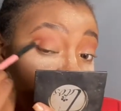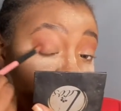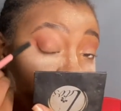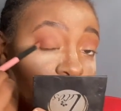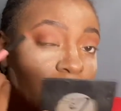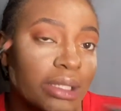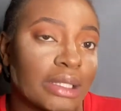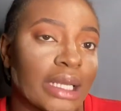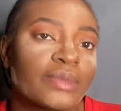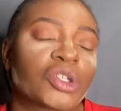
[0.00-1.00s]
he guessed
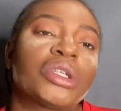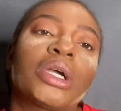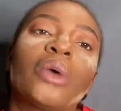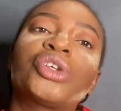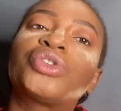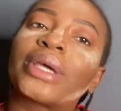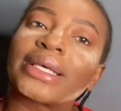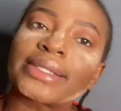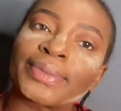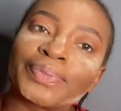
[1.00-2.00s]
as much. Nigga, what you
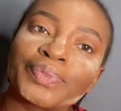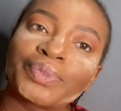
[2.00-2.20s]
guessing?